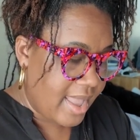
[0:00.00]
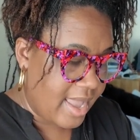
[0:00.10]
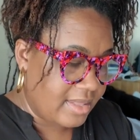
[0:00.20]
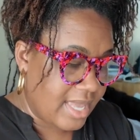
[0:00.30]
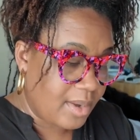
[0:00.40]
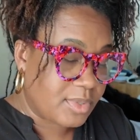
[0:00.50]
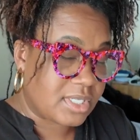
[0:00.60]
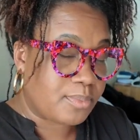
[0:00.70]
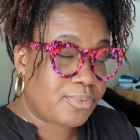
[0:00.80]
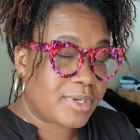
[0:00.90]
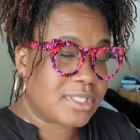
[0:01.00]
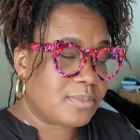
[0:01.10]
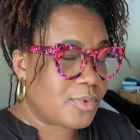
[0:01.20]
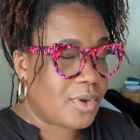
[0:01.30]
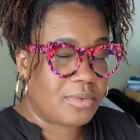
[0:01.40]
And that was a
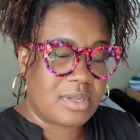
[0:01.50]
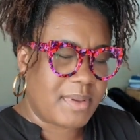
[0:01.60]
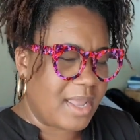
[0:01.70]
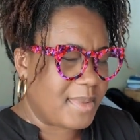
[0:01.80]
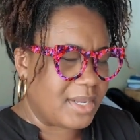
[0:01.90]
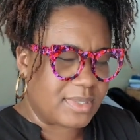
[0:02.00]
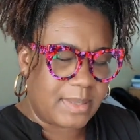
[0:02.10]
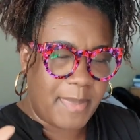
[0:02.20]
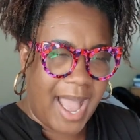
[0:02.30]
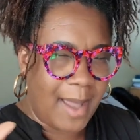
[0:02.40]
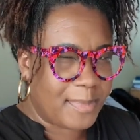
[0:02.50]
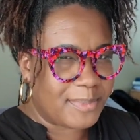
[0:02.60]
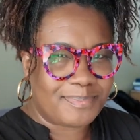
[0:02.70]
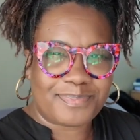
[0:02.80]
principal only payment. It was a POP.